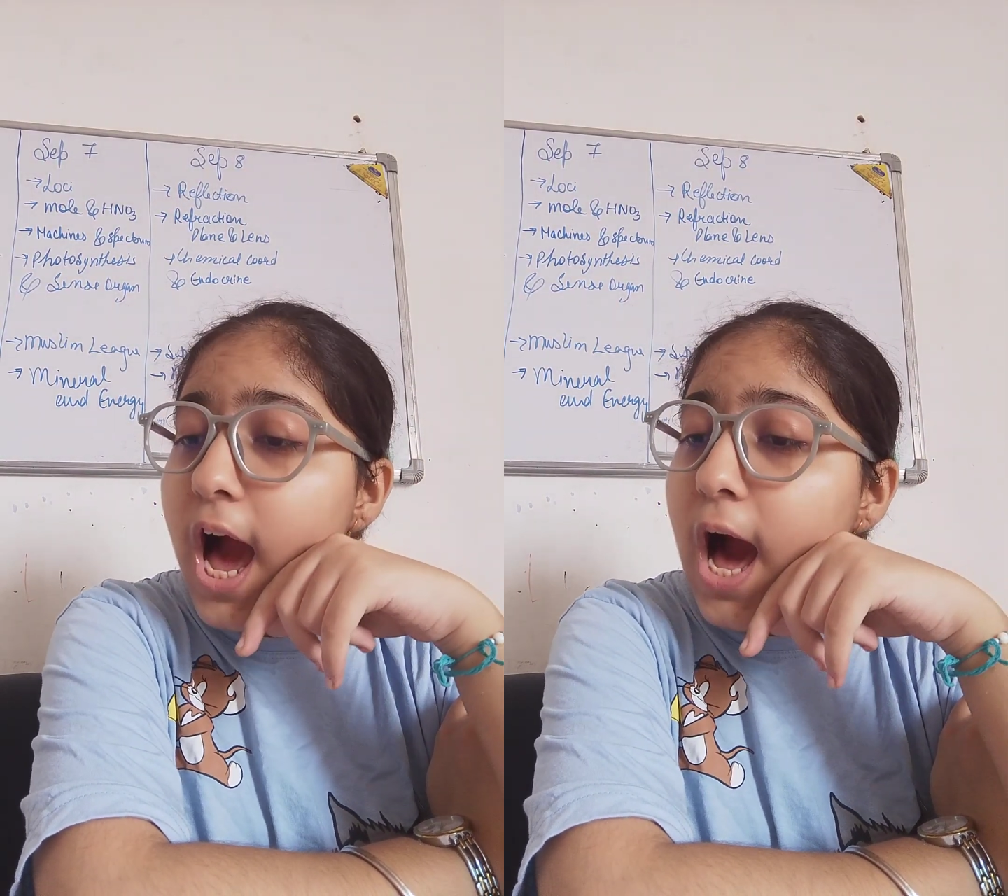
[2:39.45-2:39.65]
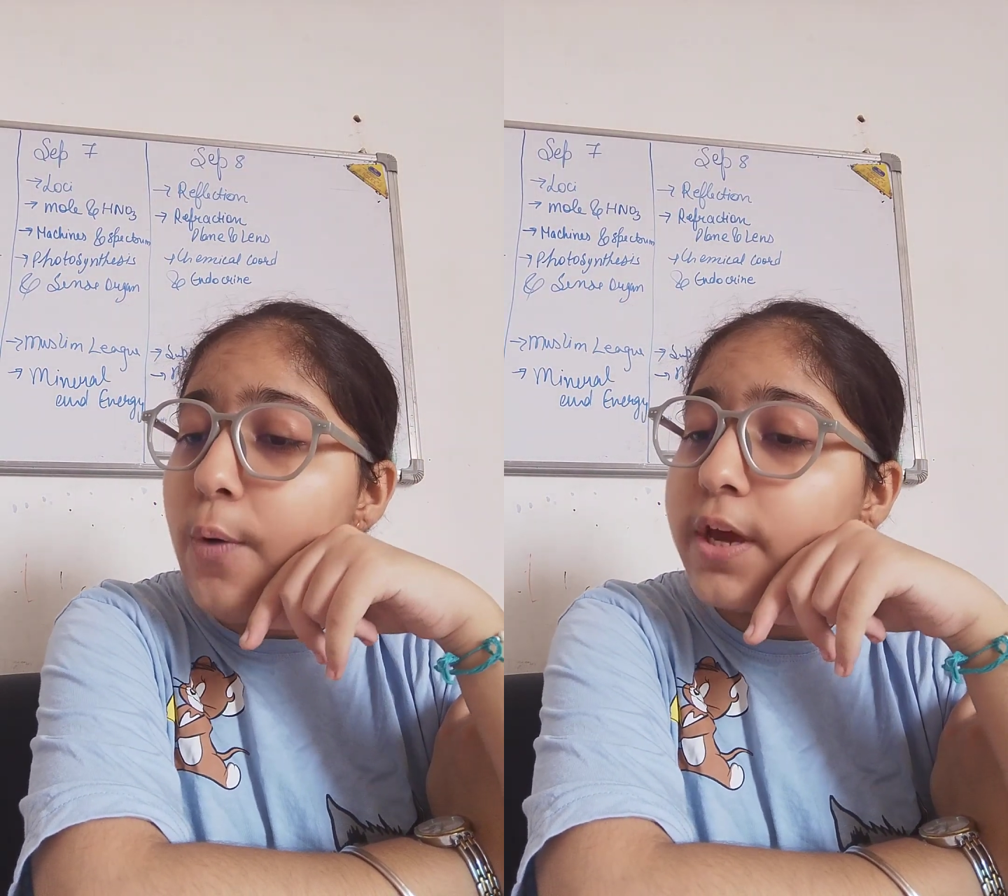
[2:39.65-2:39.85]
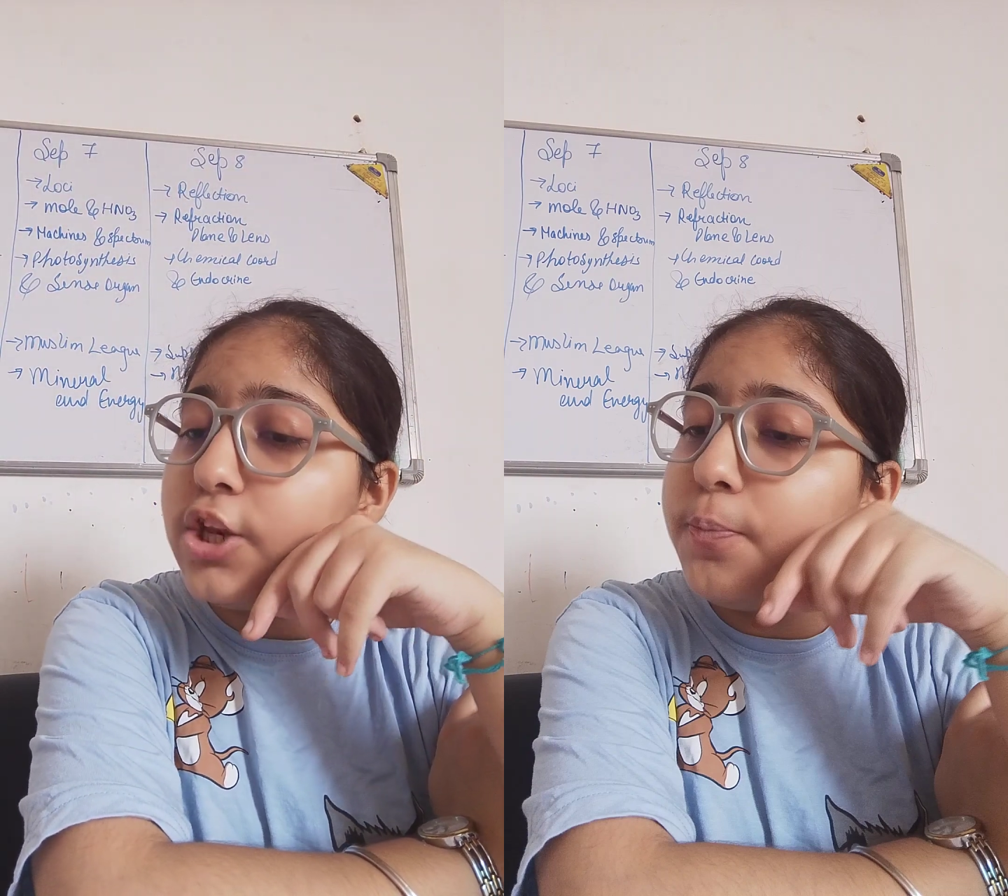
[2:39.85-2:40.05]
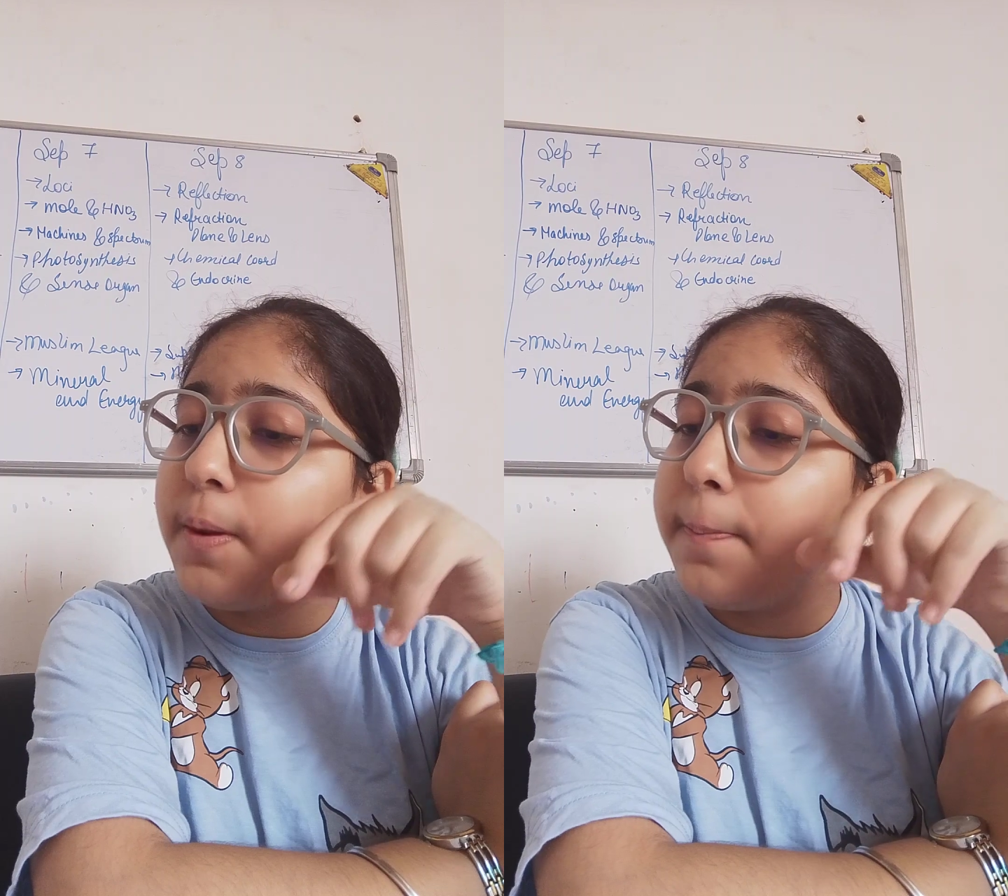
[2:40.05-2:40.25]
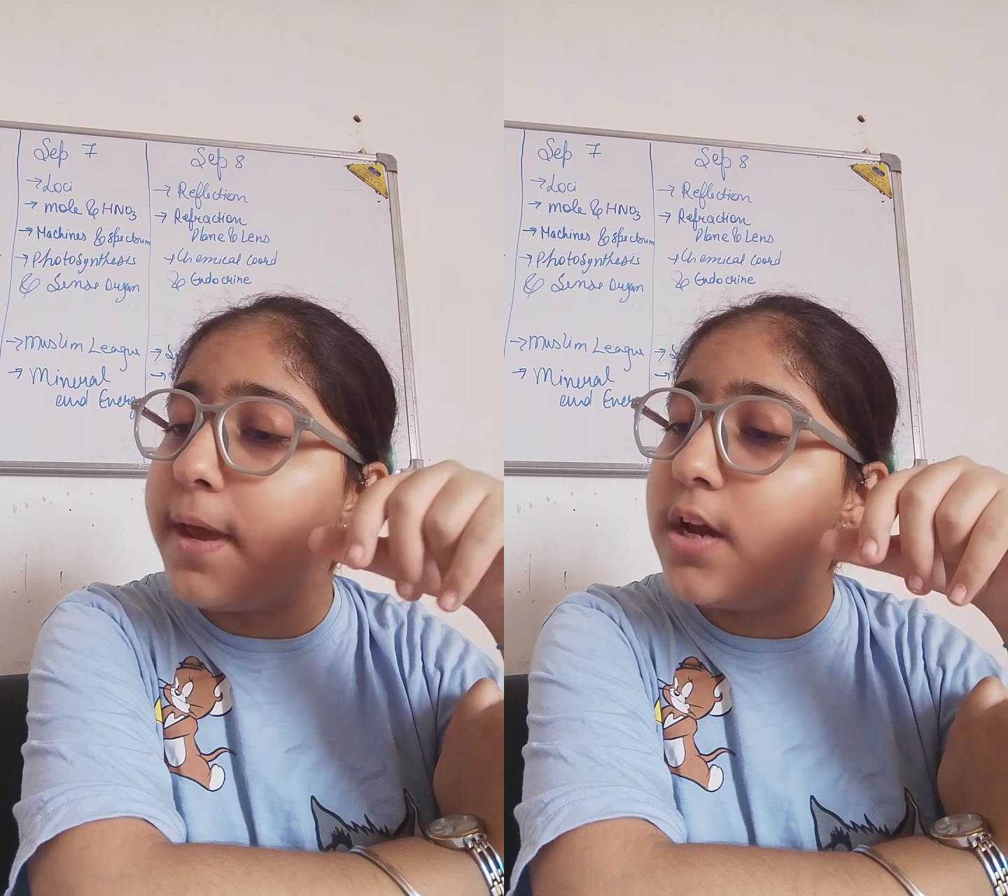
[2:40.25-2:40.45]
How can you
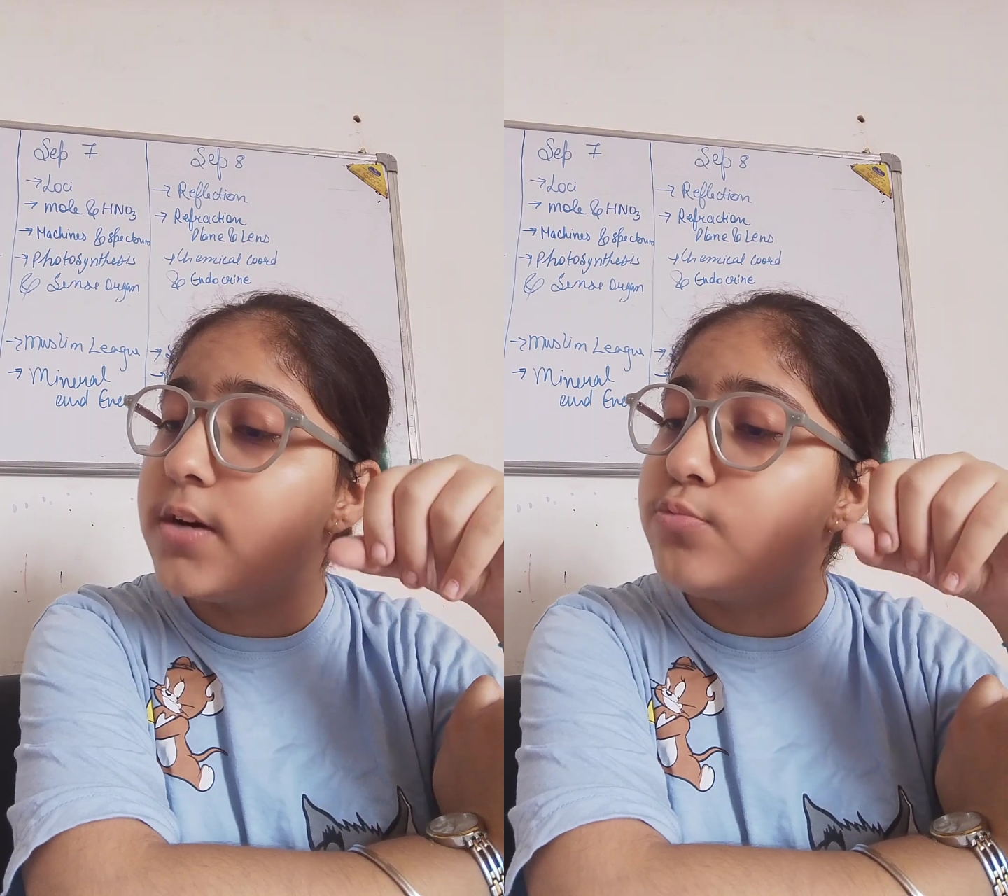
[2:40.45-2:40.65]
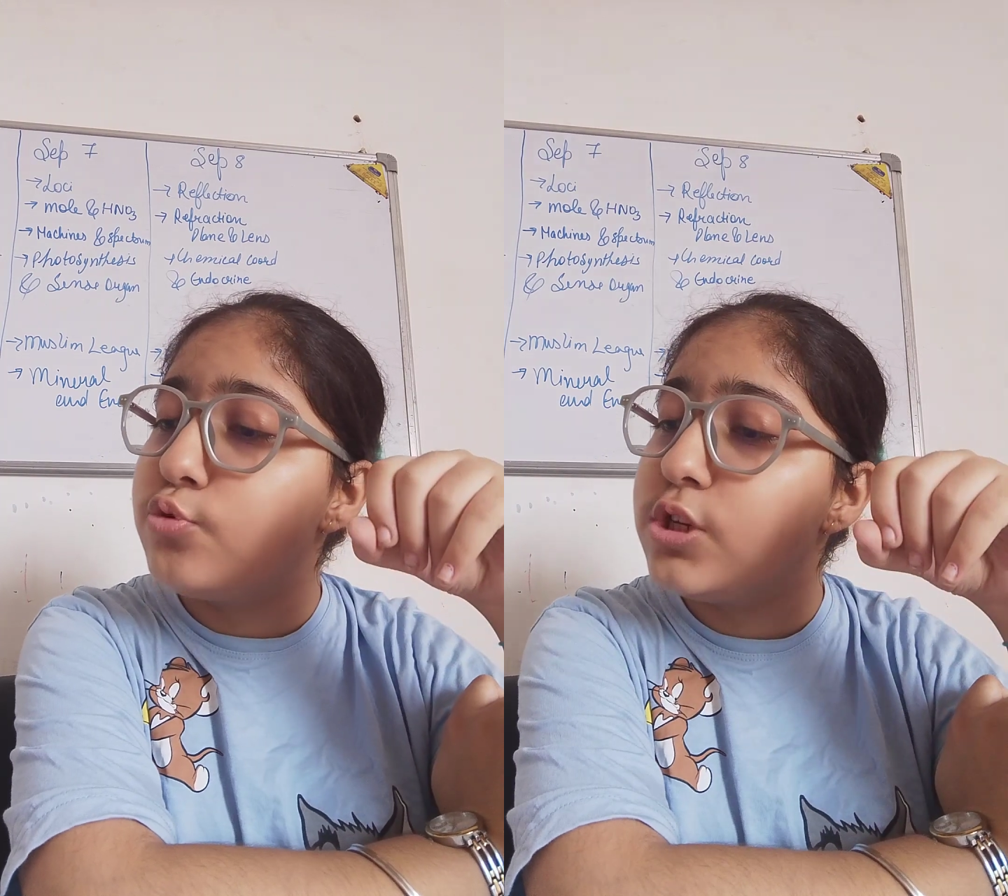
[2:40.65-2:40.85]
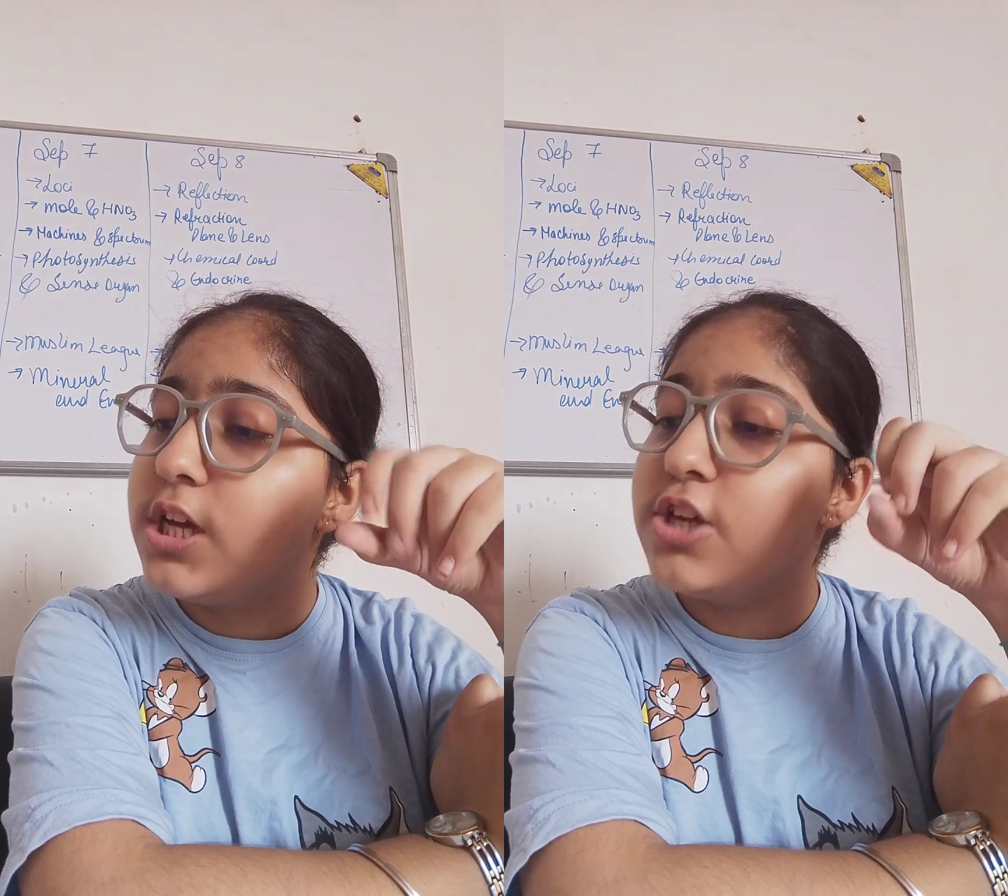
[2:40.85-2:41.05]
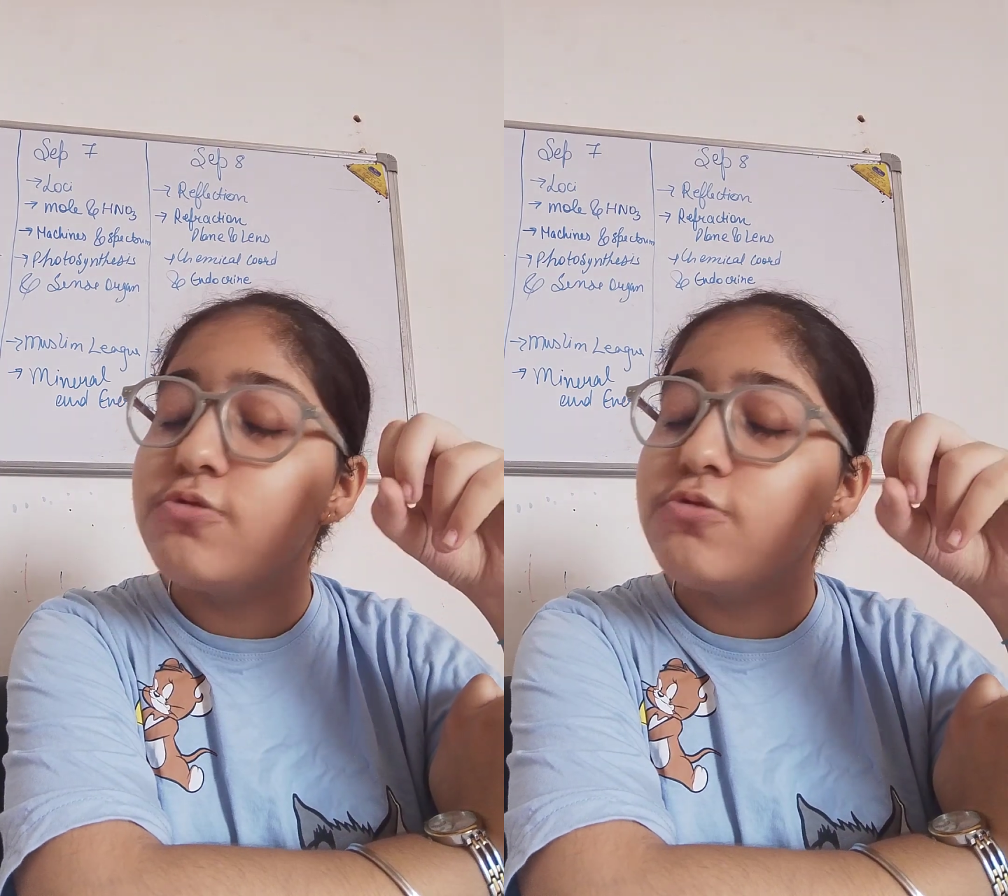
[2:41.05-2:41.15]
prepare ammonia